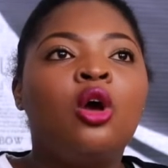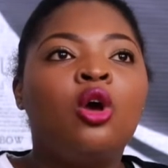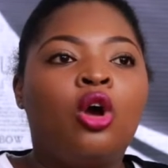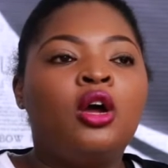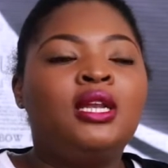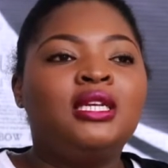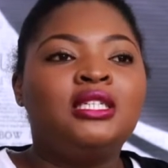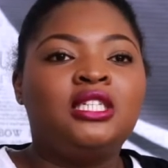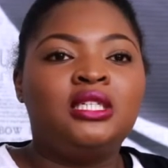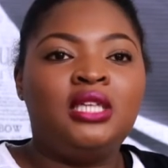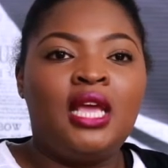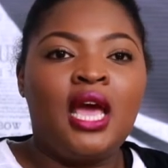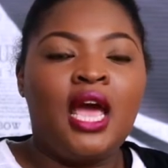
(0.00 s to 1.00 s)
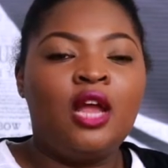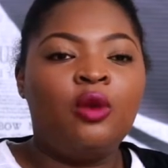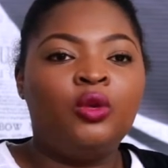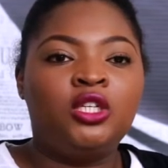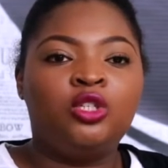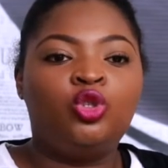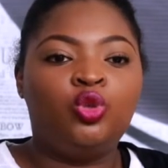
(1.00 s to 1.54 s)
God is just here, and
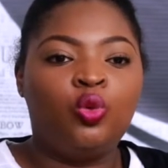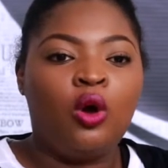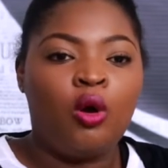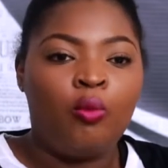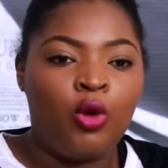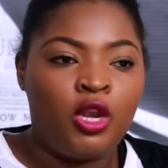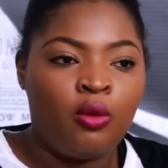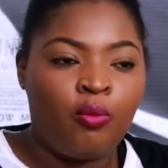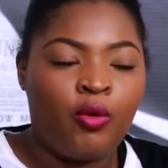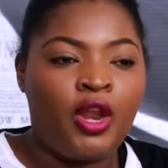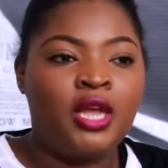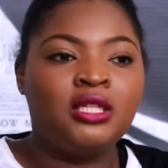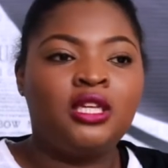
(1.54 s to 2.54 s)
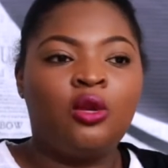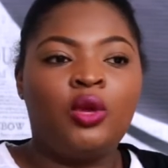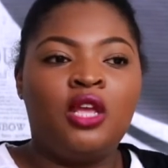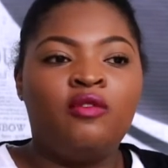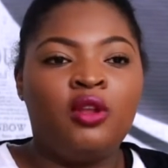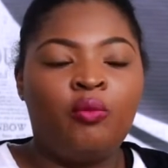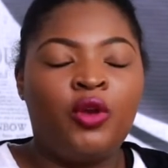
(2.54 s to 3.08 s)
we just do our morning prayers and our
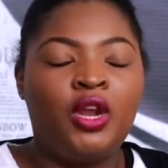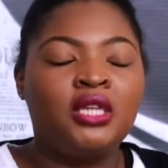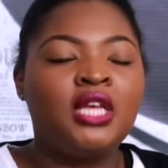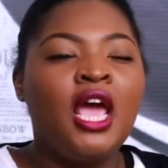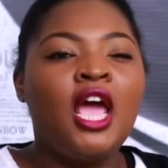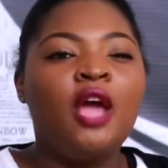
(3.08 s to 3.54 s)
evening prayers,